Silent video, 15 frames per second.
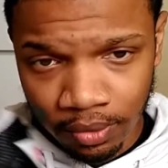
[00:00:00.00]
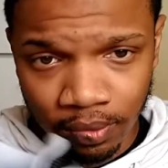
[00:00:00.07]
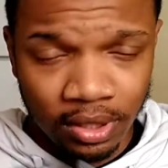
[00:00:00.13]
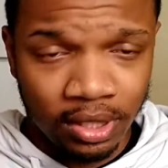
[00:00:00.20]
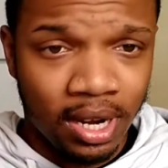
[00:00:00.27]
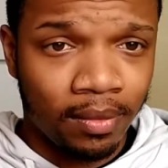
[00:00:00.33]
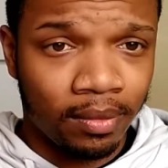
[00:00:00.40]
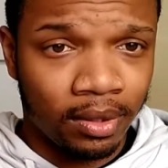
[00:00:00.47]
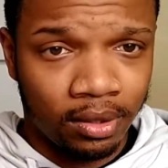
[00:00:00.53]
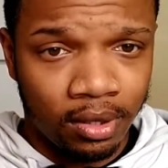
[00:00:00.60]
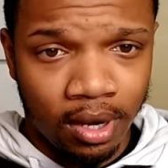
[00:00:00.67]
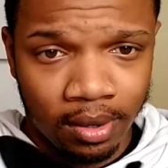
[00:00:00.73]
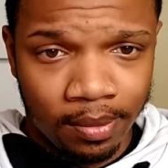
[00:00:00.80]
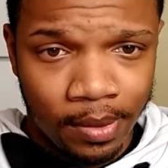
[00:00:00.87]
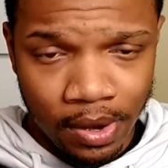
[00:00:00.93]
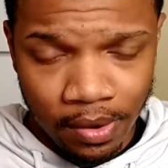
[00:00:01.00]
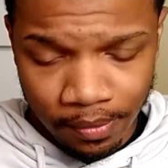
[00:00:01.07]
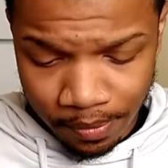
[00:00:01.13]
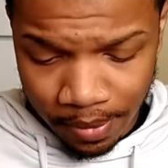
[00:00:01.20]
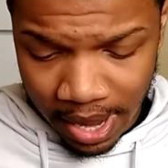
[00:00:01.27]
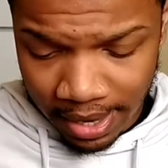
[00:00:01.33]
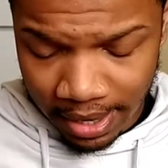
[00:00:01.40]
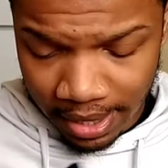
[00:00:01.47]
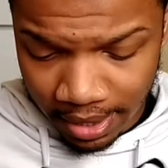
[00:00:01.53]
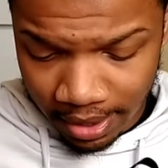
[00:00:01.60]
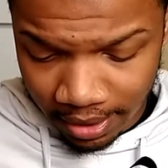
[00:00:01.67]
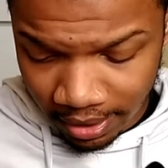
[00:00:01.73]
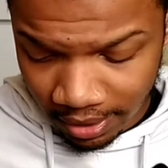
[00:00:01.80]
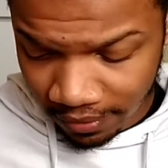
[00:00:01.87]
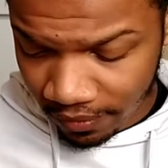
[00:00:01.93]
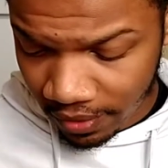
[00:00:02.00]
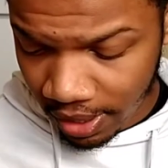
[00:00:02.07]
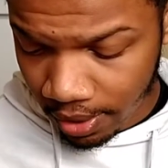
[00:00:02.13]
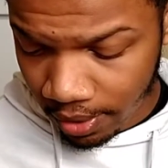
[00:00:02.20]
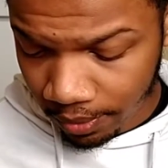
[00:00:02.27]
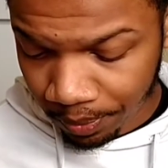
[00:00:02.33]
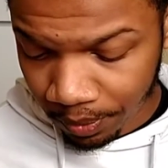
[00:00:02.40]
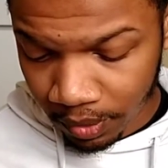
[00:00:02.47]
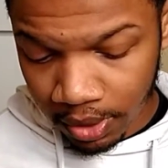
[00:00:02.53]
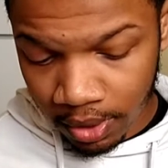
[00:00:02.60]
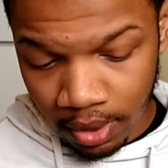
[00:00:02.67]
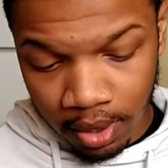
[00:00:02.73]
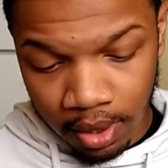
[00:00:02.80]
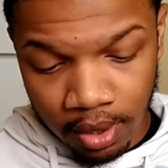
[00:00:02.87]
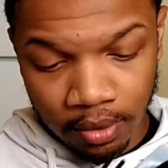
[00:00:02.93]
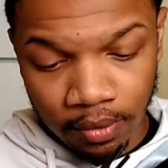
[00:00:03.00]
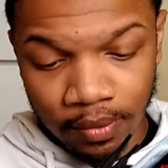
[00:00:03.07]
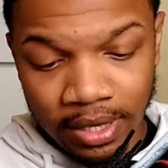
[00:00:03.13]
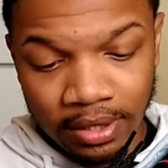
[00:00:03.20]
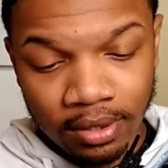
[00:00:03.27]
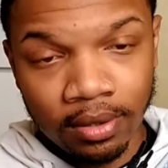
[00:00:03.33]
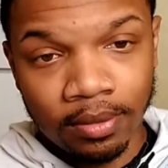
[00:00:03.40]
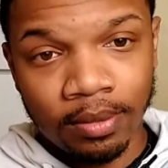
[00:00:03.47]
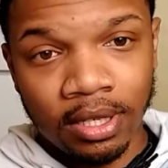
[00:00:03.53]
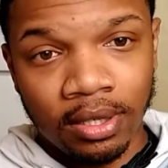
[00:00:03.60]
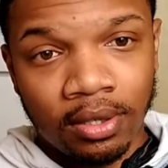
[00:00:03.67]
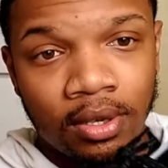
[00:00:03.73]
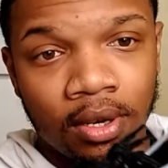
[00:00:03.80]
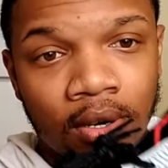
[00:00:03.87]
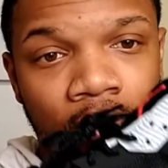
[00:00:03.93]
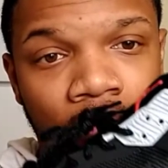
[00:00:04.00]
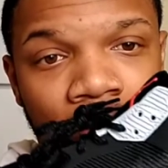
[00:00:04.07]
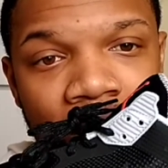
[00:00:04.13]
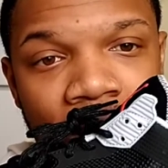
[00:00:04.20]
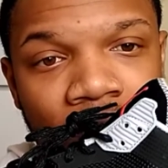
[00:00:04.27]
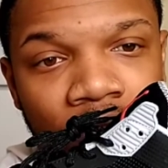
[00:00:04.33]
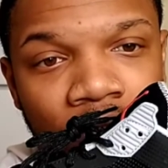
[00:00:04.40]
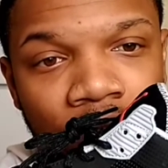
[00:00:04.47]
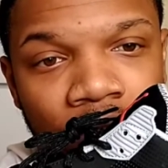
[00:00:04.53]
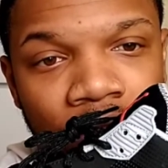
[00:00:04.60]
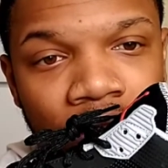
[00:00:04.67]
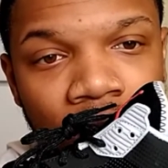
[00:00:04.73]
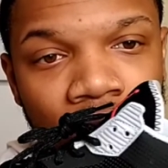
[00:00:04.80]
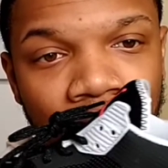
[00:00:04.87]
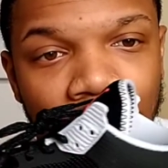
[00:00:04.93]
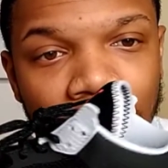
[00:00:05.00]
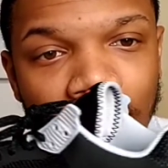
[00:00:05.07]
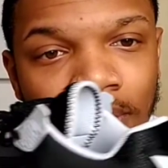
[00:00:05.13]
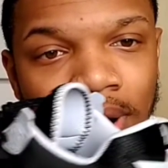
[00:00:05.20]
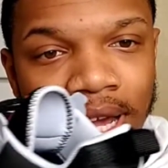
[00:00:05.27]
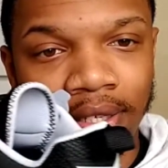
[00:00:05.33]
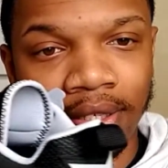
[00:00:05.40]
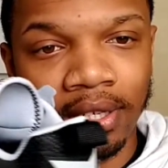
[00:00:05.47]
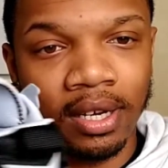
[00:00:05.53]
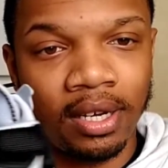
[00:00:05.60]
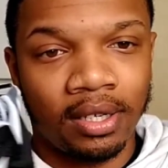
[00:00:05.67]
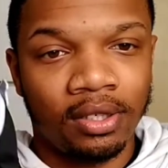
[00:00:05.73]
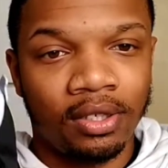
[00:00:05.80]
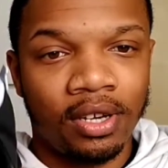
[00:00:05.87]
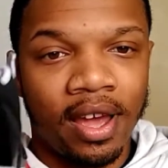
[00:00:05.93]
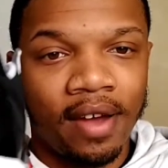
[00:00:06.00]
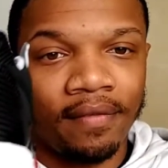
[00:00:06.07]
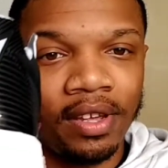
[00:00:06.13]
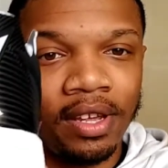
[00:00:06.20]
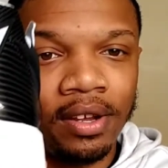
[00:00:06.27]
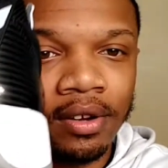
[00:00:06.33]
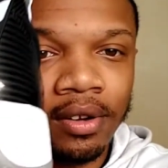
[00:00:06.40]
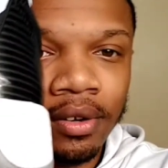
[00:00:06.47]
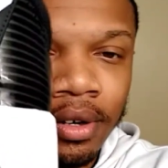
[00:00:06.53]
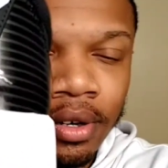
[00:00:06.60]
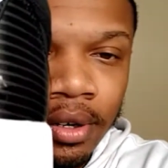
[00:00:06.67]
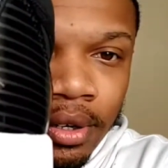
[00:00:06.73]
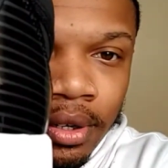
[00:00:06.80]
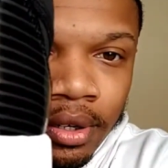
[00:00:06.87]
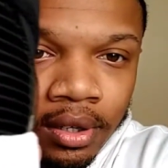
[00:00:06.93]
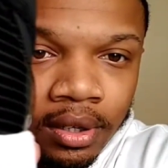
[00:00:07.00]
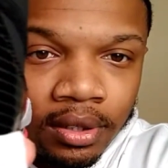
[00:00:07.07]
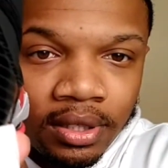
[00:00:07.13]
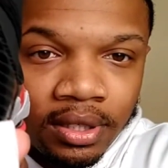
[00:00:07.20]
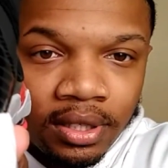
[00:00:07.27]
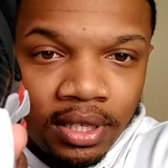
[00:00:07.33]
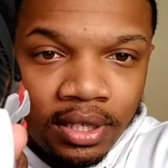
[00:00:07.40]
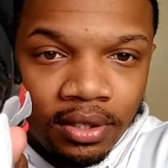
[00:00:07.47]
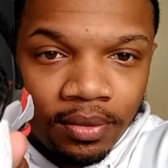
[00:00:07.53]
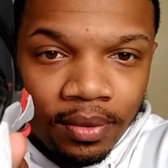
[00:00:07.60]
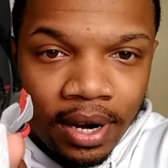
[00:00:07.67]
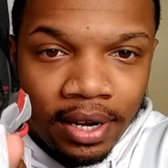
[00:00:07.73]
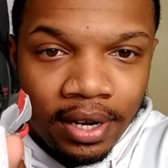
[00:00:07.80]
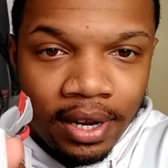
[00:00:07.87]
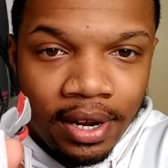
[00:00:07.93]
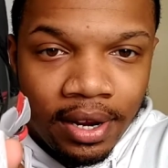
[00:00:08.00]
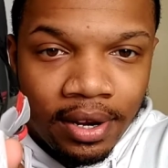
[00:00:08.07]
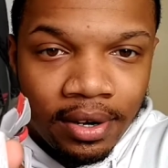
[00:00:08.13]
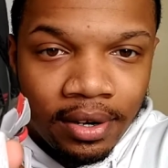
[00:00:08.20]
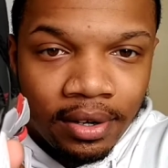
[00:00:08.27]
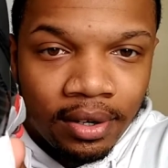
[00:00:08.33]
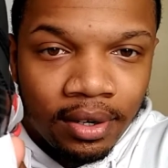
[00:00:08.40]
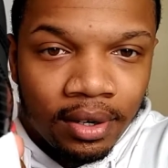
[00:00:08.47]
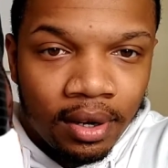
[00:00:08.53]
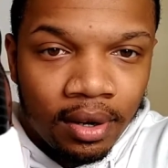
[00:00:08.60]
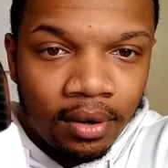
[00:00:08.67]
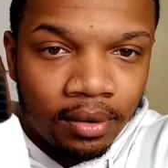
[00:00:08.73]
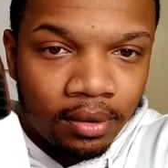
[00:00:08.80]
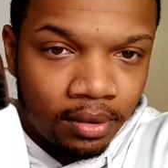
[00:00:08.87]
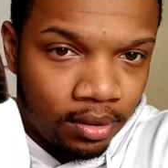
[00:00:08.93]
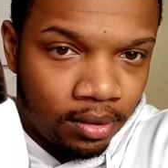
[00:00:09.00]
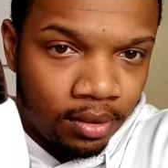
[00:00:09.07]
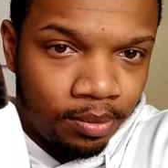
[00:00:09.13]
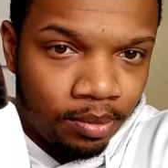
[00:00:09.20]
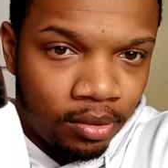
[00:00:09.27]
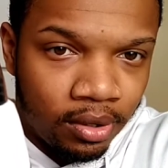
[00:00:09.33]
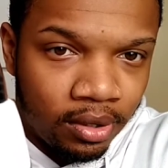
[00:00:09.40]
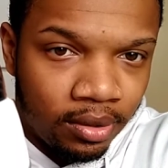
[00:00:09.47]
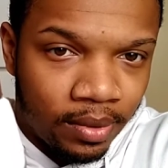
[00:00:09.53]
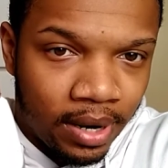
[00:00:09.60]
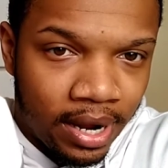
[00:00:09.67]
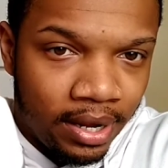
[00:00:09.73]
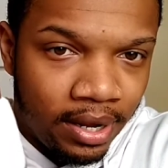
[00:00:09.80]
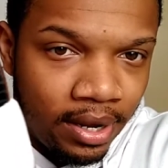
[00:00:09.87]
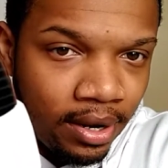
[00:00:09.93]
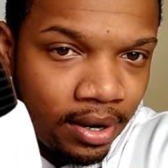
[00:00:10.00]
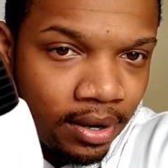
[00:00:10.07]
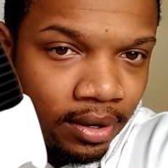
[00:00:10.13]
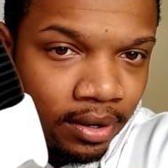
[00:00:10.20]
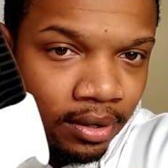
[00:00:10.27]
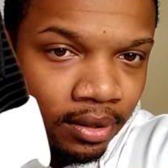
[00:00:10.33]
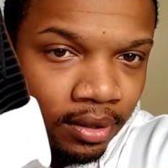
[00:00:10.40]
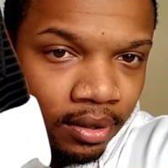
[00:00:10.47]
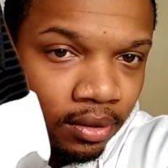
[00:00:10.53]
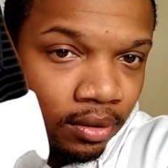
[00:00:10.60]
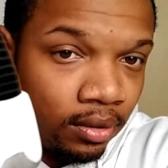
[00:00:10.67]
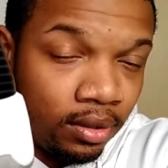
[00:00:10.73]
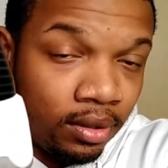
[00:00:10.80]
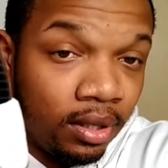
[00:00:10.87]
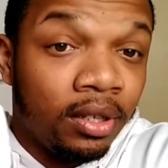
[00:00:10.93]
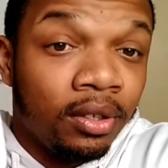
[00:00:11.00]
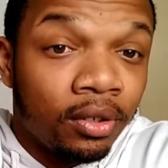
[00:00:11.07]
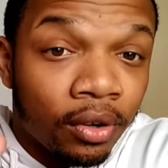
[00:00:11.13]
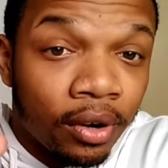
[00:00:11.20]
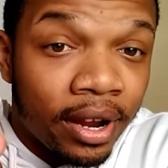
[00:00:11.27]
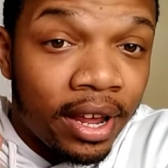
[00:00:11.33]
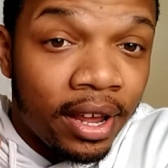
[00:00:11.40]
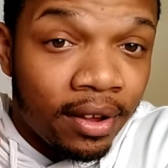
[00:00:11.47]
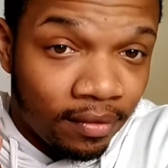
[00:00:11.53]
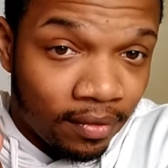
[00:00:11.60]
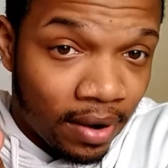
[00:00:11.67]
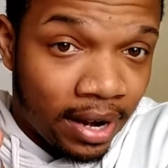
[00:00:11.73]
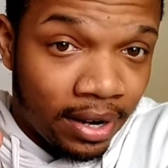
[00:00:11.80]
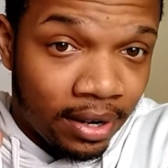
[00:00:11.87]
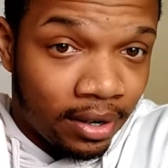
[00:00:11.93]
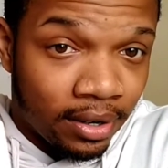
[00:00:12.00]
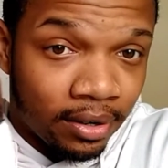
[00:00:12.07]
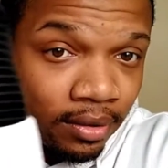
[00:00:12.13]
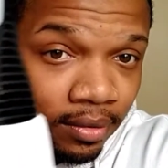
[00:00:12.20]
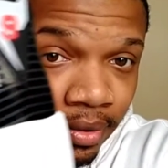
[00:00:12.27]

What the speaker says: which I will talk about by the end of this video. The rest of the midsole, you have the gray and the white touch. You have ear stitched right here, or embroidered right here, or engraved right here,